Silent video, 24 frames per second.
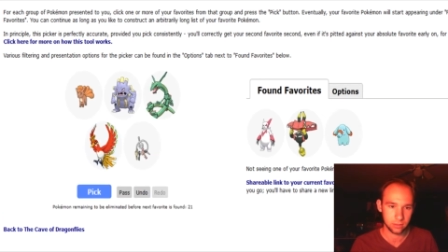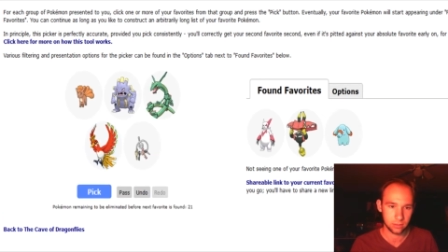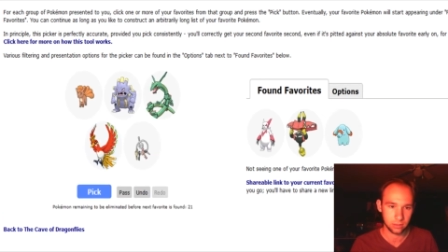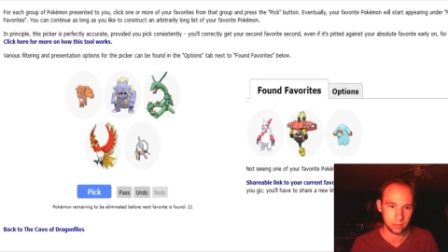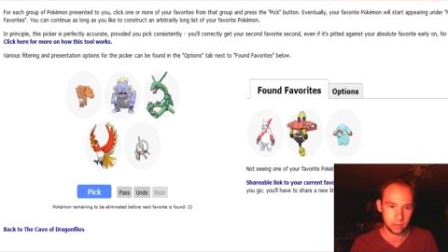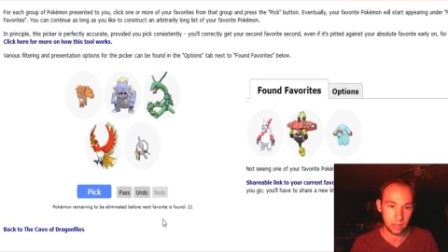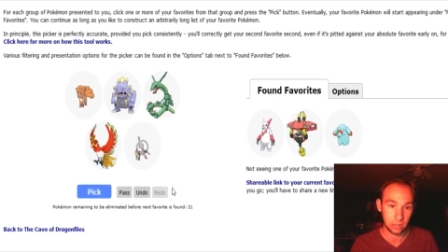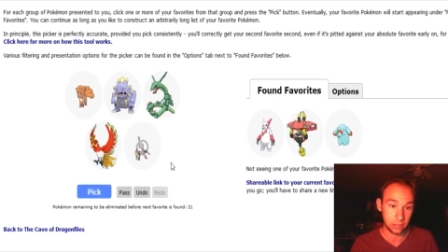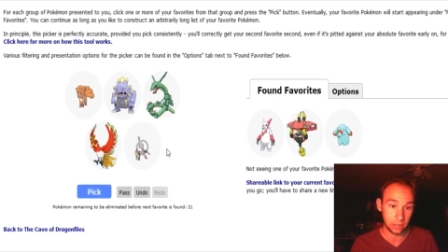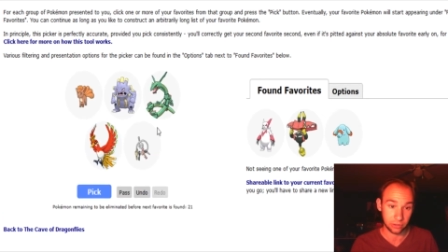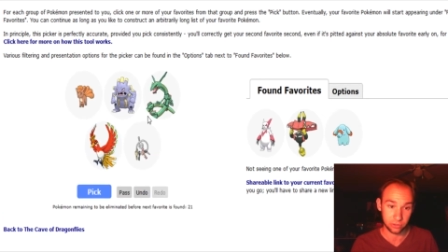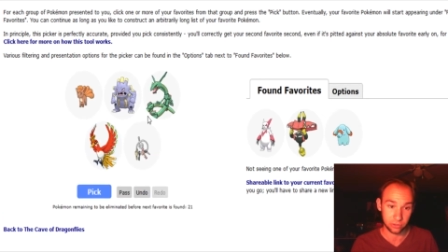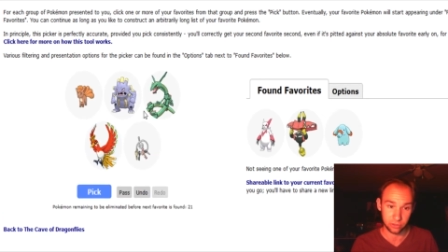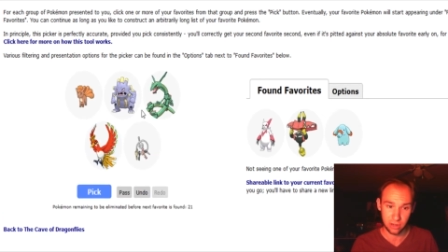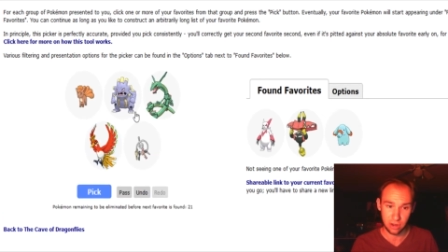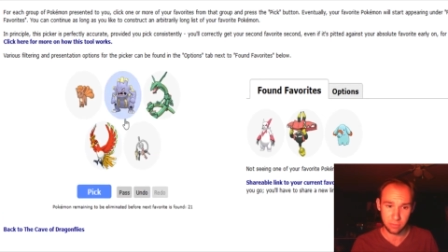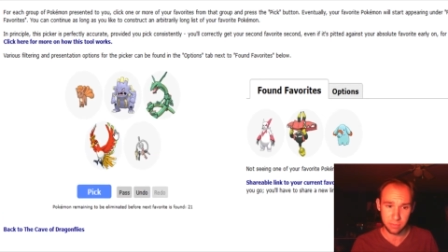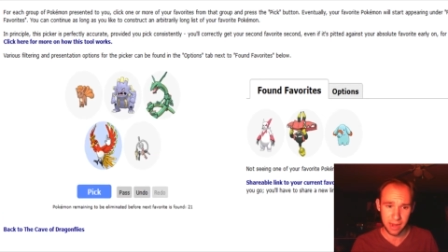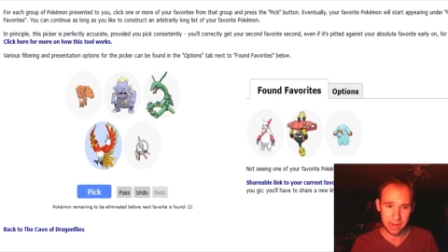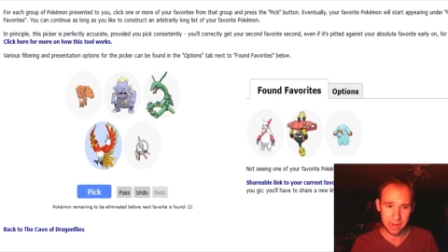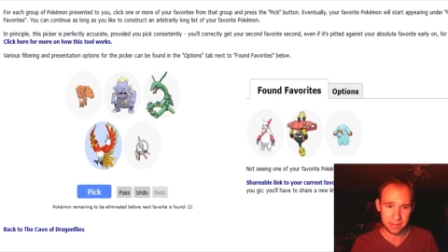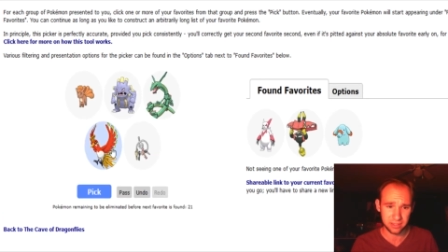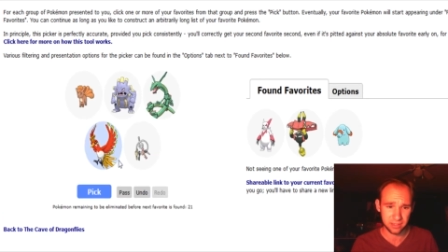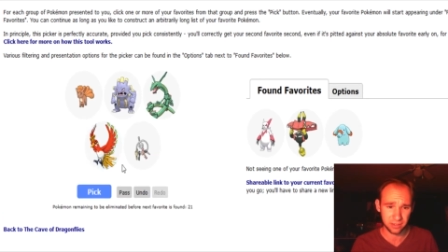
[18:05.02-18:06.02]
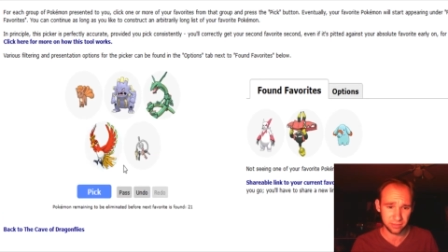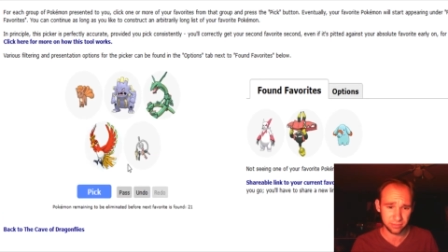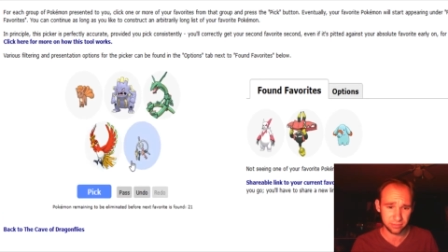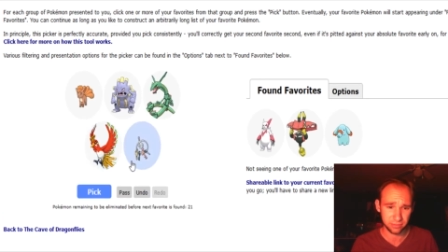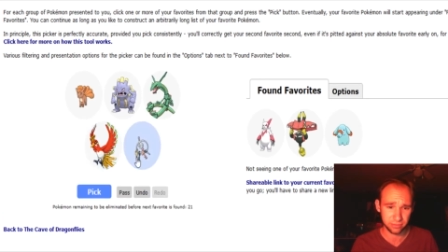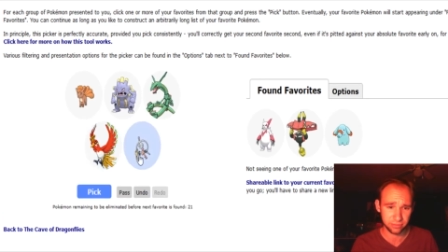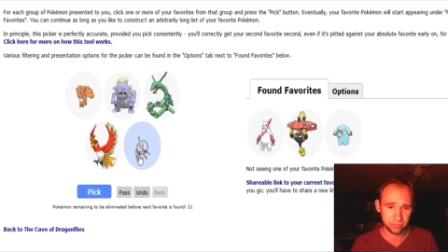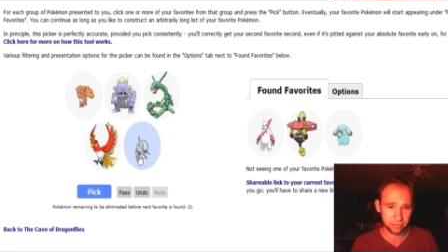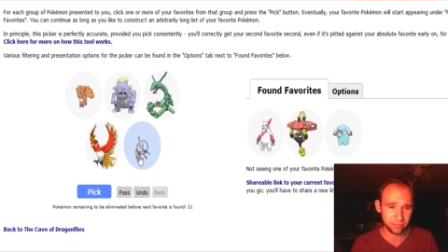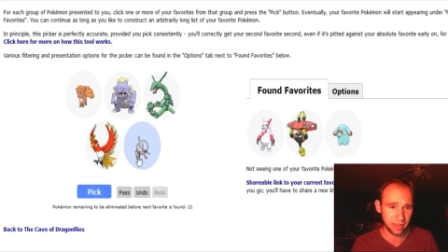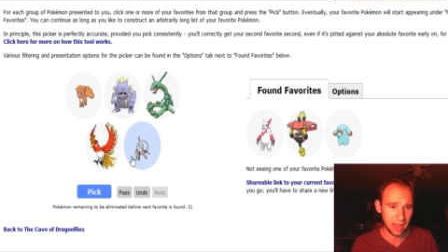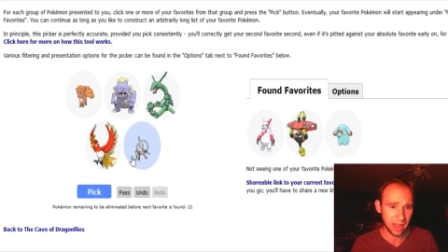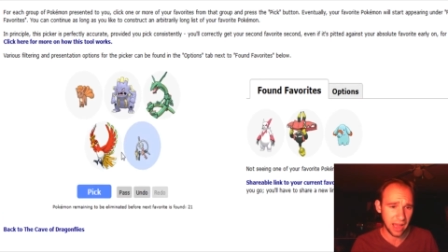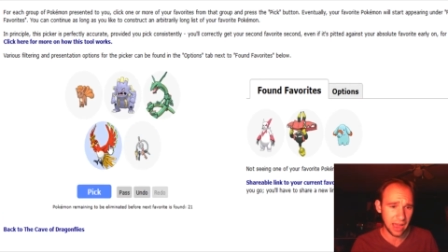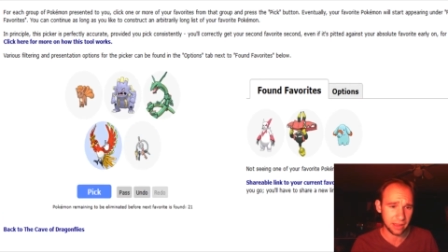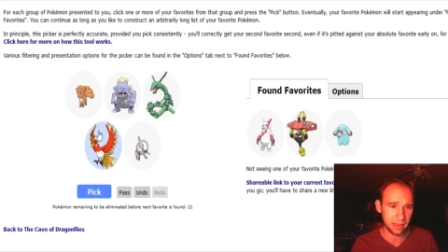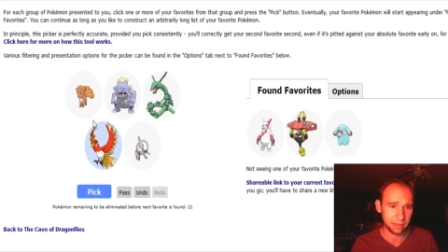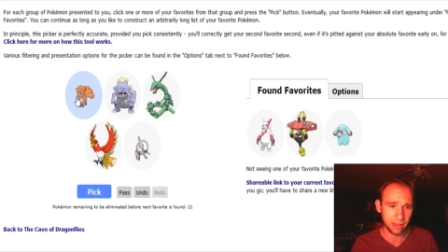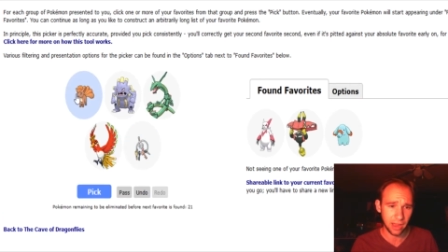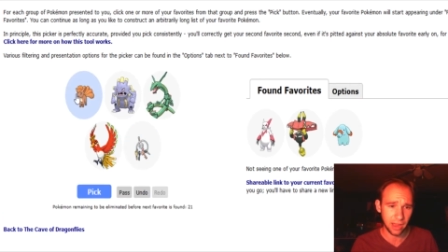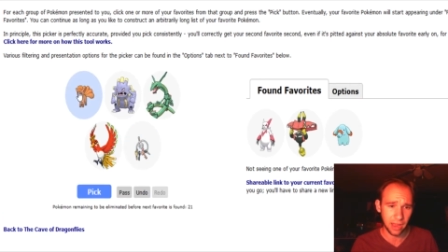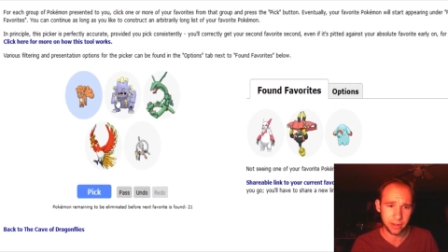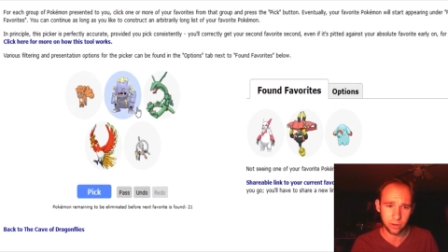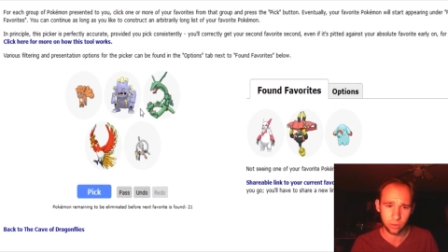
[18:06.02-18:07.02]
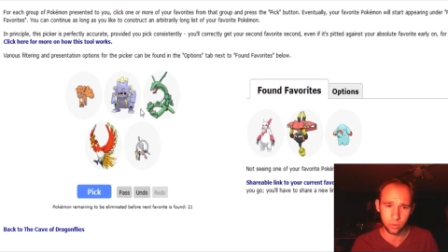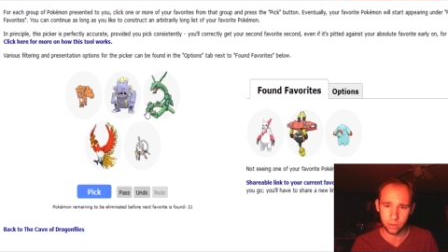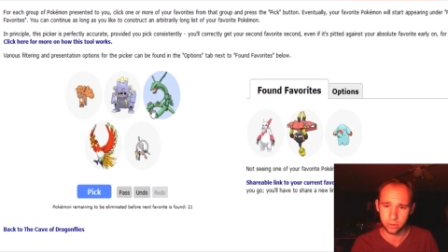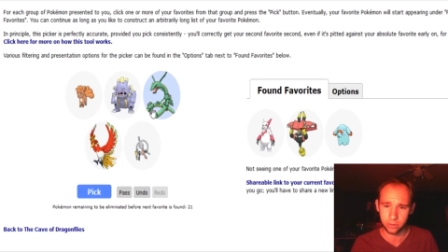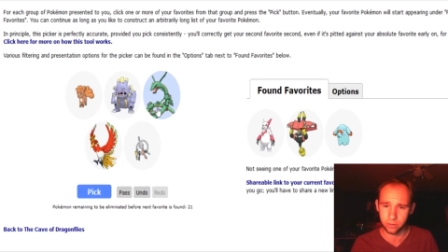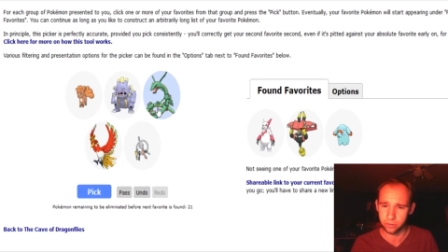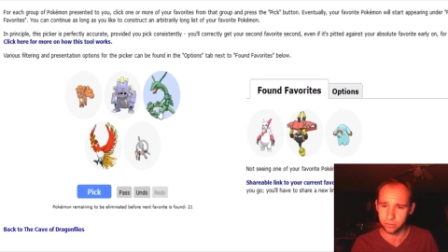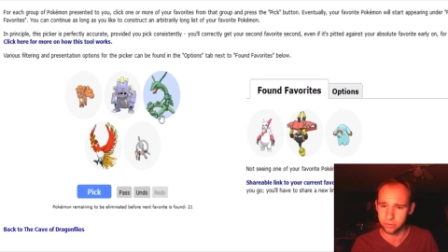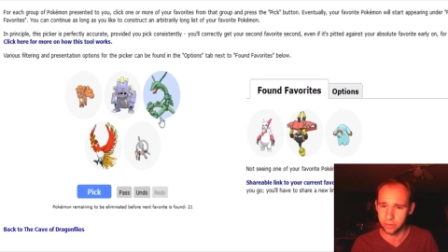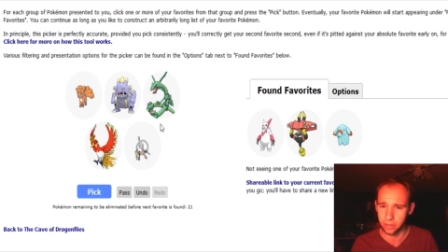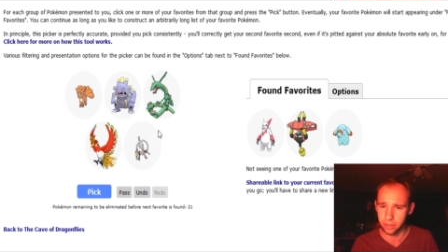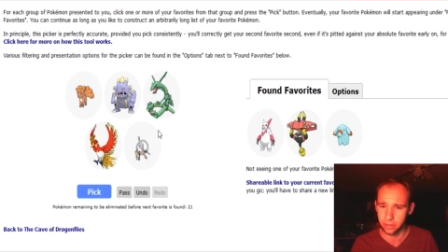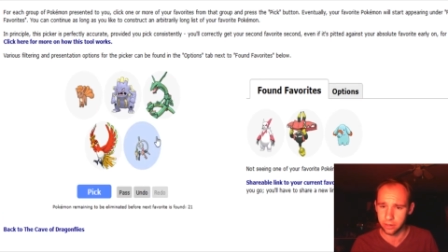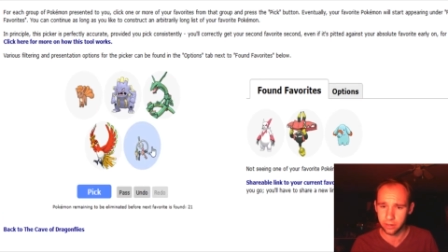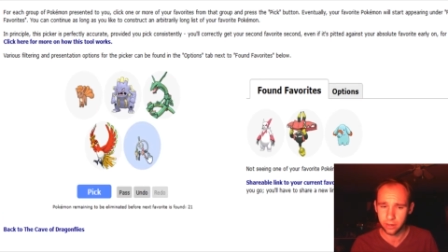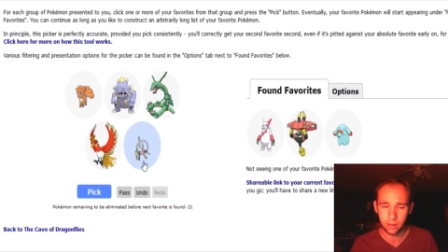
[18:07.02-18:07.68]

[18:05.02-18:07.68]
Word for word: Okay, so now back to five. I don't understand.